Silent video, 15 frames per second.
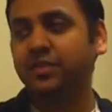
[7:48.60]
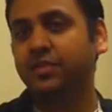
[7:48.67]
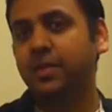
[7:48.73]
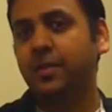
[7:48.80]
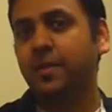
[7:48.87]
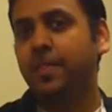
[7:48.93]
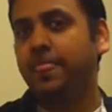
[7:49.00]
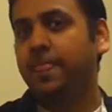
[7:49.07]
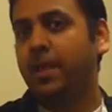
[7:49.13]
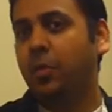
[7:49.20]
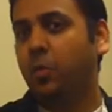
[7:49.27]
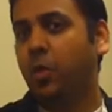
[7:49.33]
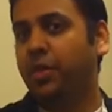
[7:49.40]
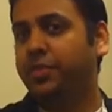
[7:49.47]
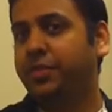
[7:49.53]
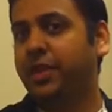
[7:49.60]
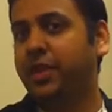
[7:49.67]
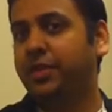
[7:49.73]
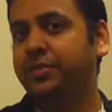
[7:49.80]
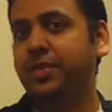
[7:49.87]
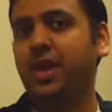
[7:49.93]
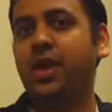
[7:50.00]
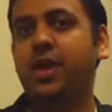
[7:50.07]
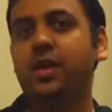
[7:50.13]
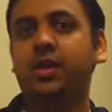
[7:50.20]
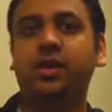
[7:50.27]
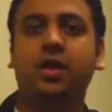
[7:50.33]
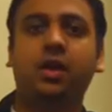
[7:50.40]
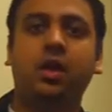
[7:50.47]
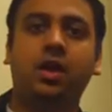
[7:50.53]
Next, one thing
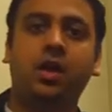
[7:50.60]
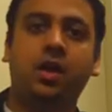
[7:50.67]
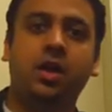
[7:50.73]
that